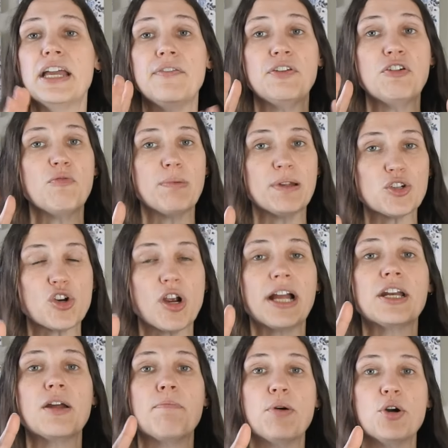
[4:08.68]
If you've been
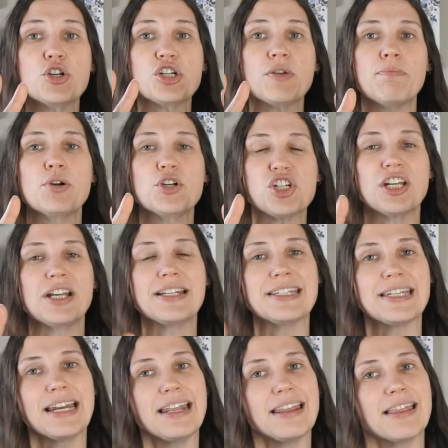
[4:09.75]
trying to push and push
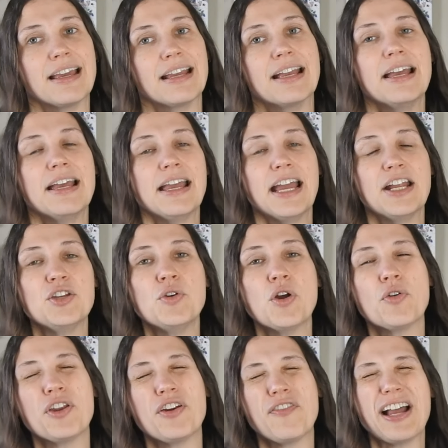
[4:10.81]
against anything and you
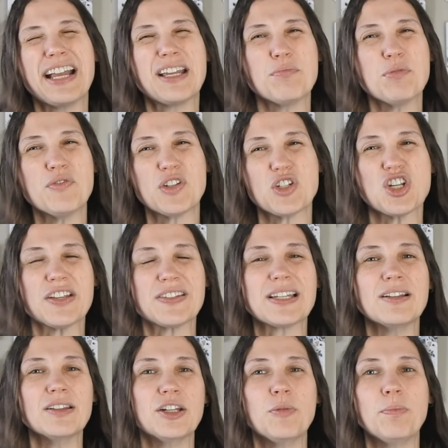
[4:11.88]
know that if I can move it just
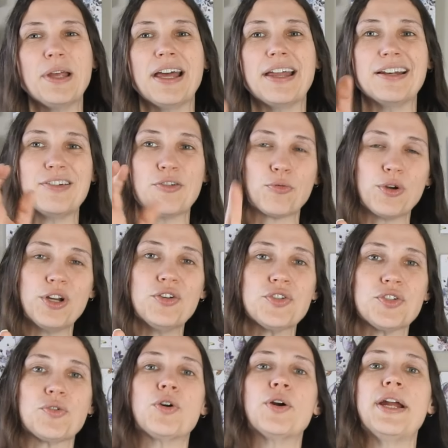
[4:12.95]
a little bit, real
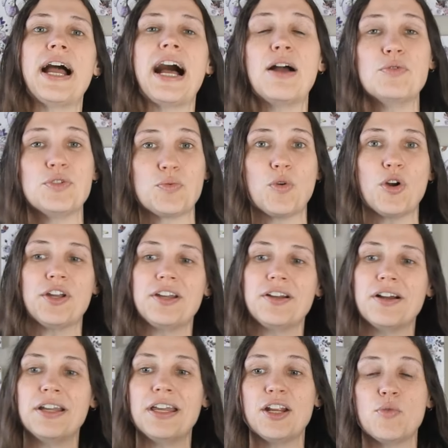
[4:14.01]
story, I was working
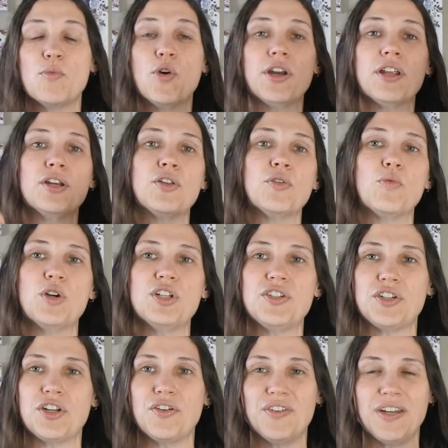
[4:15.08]
on getting wood into the wood
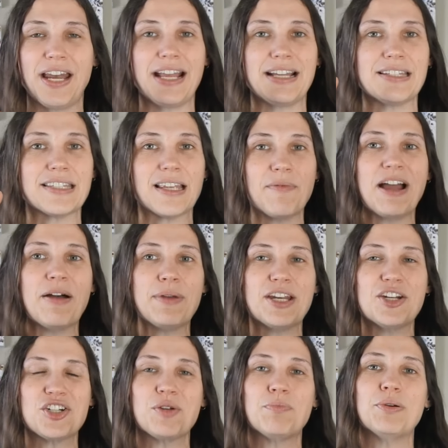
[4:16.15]
stove today and somehow
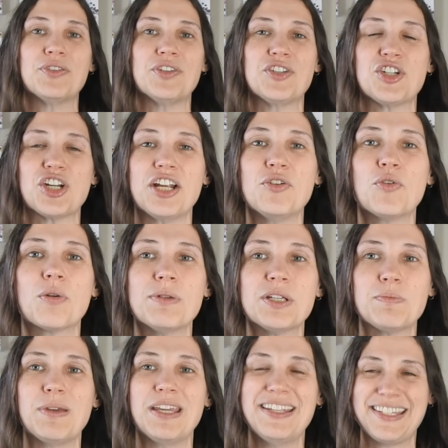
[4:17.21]
managed to put this
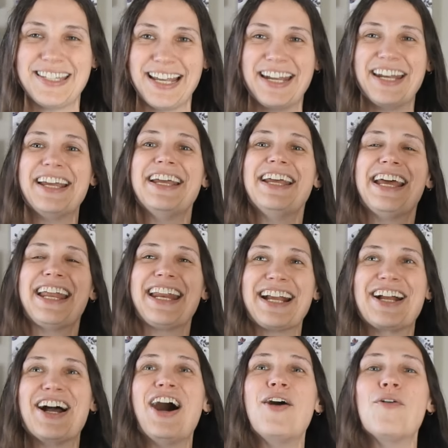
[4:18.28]
ginormous piece in and
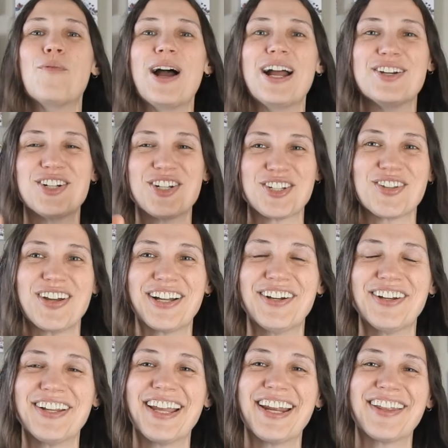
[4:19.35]
it got wedged so I
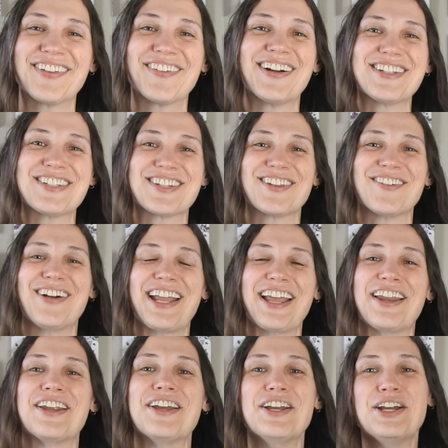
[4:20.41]
couldn't get it the rest of the way
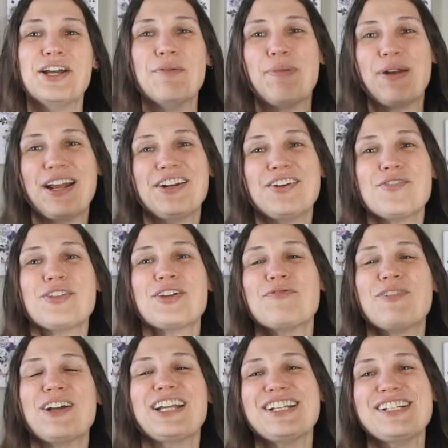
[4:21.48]
in. But I knew that
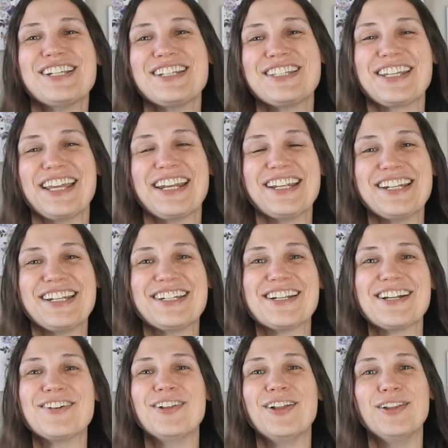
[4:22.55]
if I could just get it to
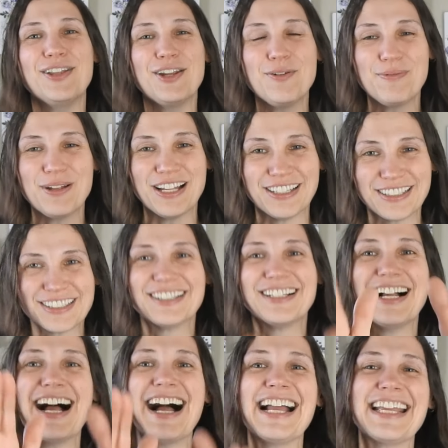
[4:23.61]
jiggle a little bit,
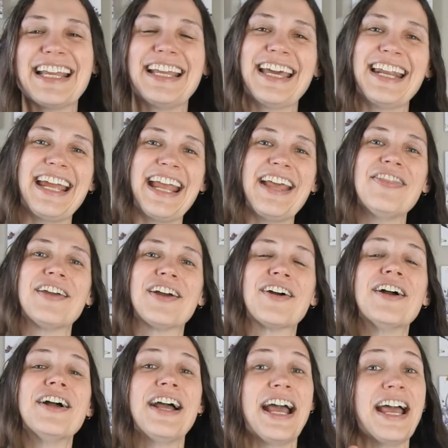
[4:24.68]
I could get it in
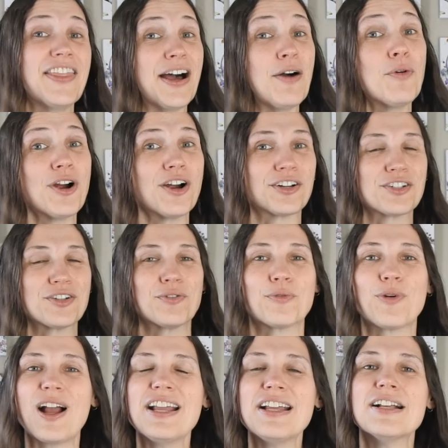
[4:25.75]
there. And that worked,
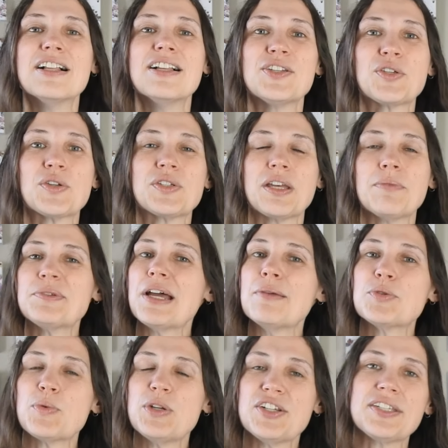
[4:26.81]
right? So
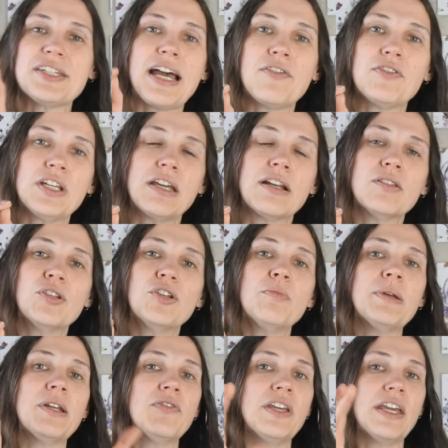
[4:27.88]
sometimes we just have to get a little
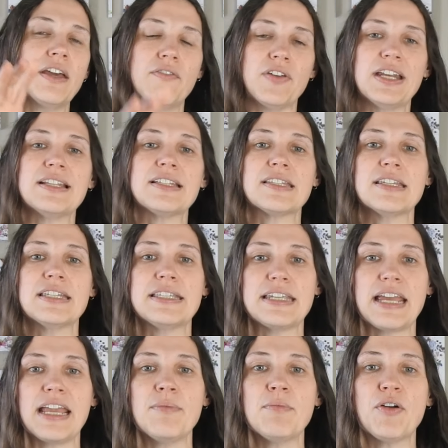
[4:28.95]
bit of give, and it's the
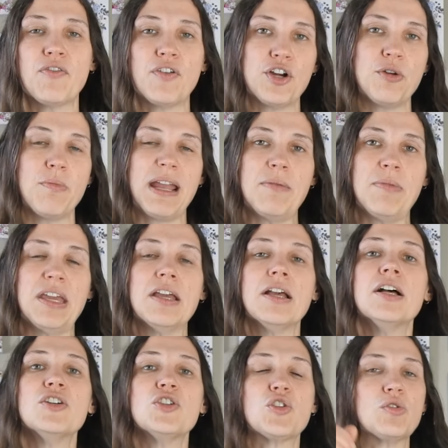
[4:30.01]
same for your baby.
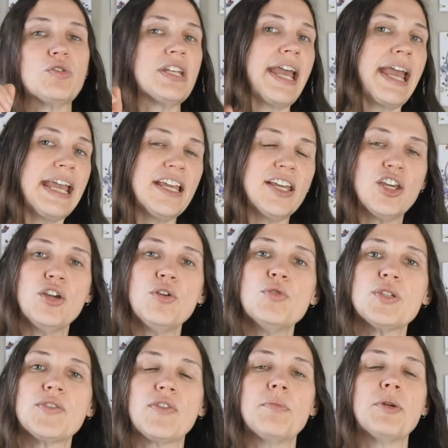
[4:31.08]
So take
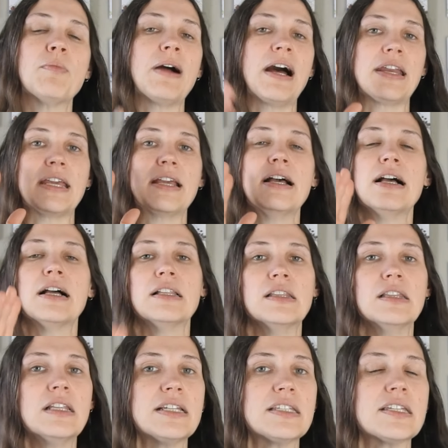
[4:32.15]
cues from your body.
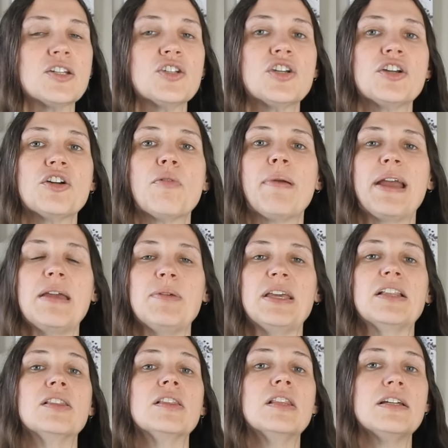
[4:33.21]
Listen to your
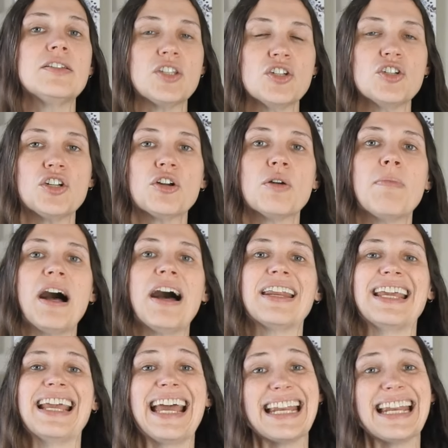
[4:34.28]
baby, listen to your body.